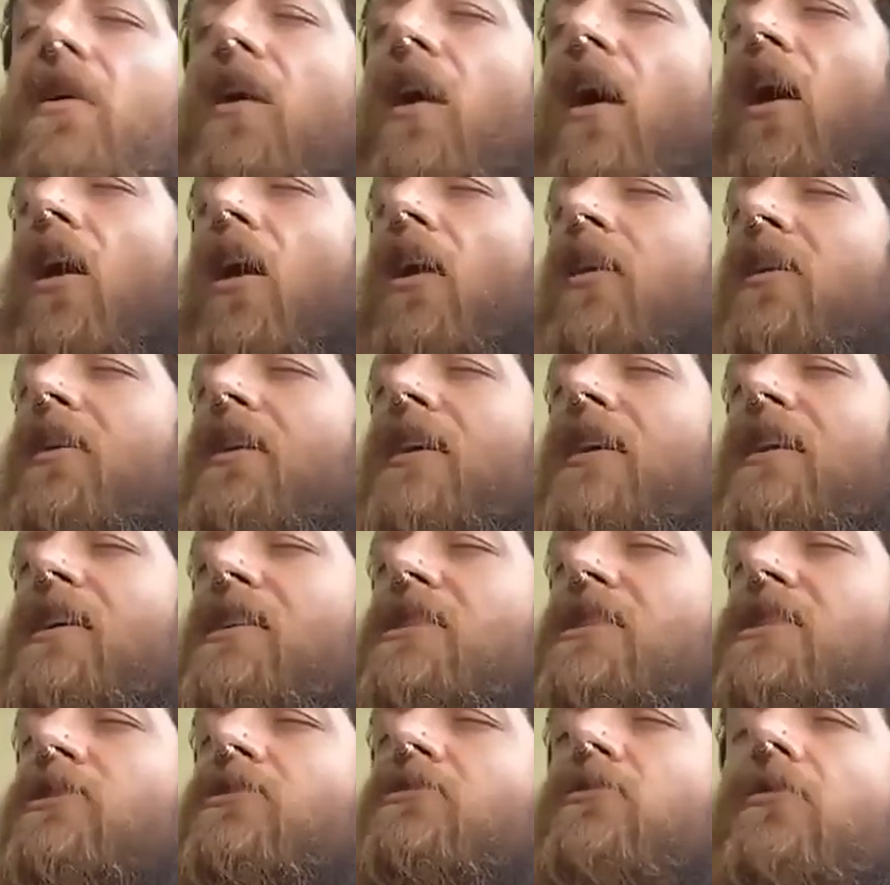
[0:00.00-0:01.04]

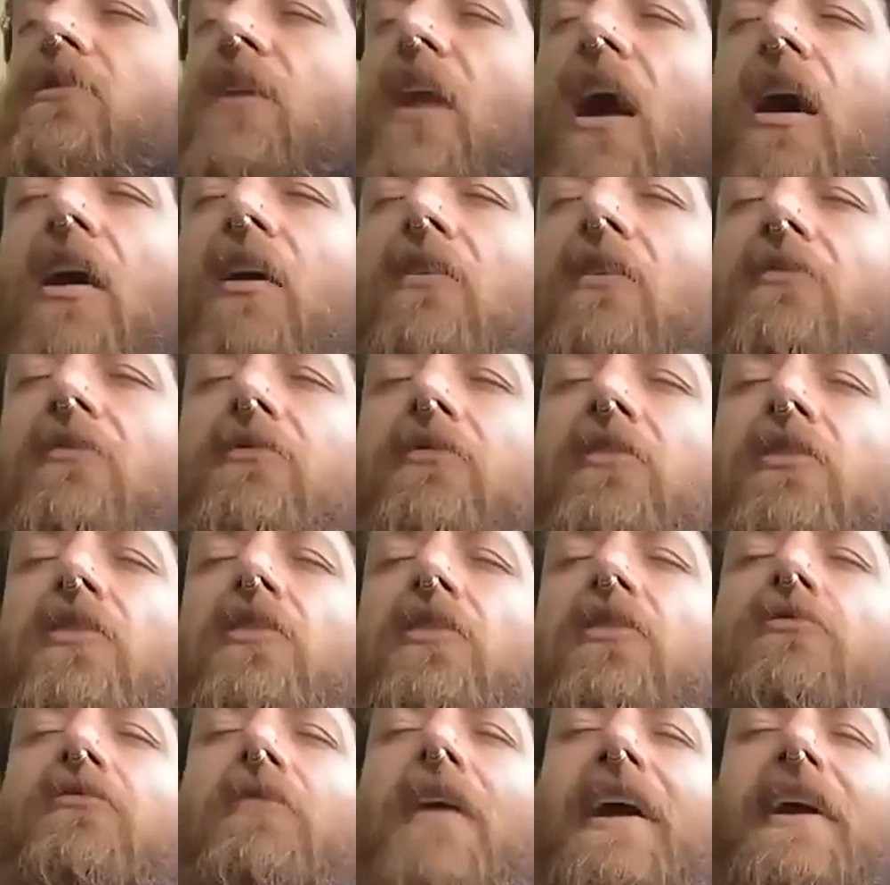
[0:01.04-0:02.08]
Unconditional love
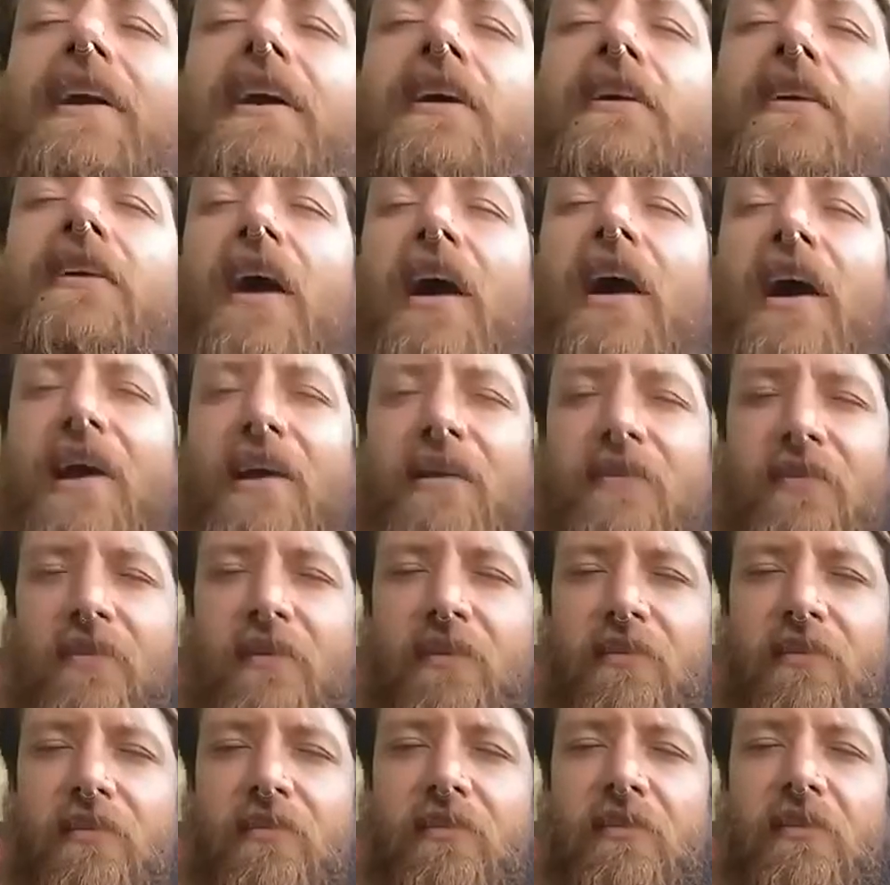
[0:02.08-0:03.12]

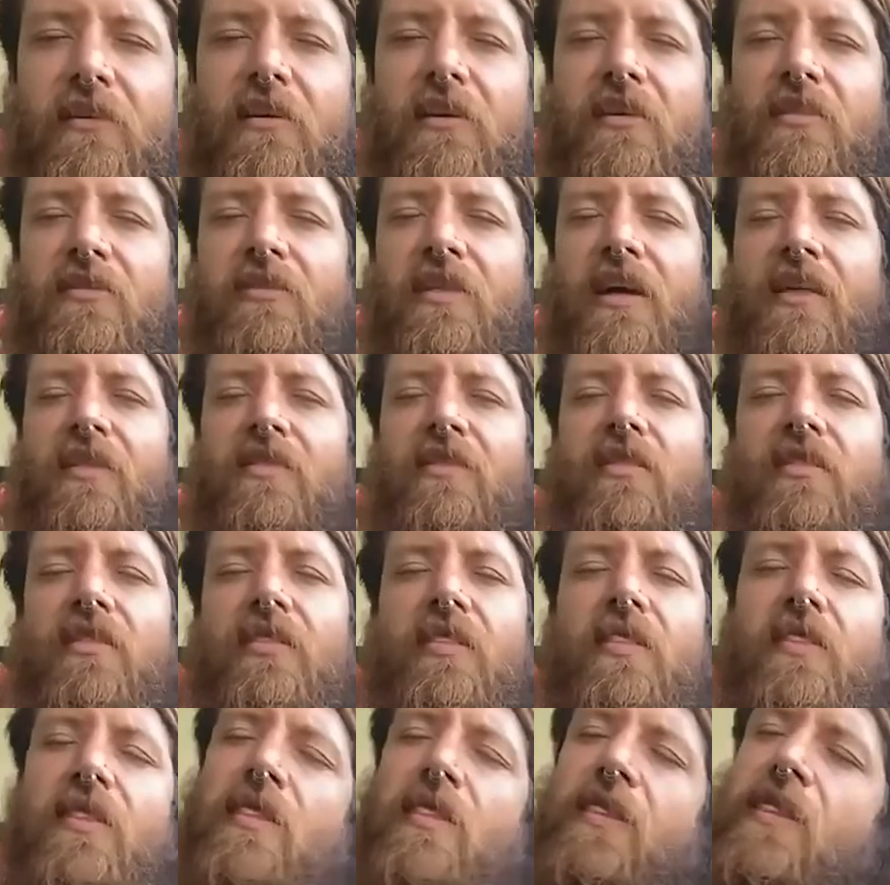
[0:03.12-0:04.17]
recognizes that
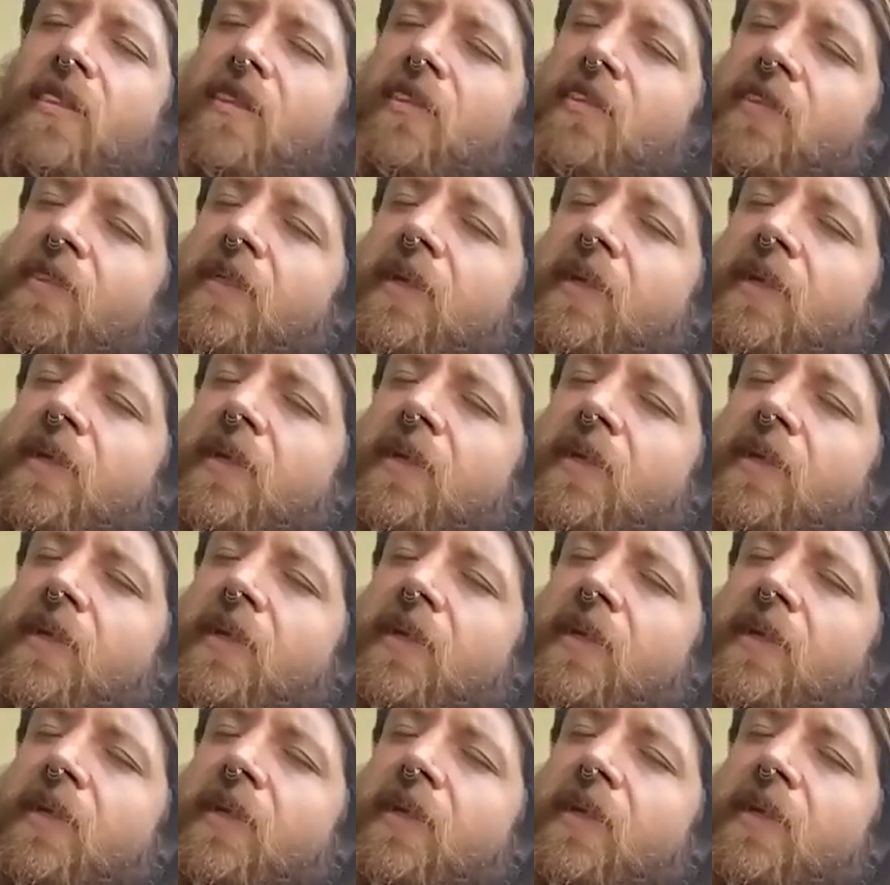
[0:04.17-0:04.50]
The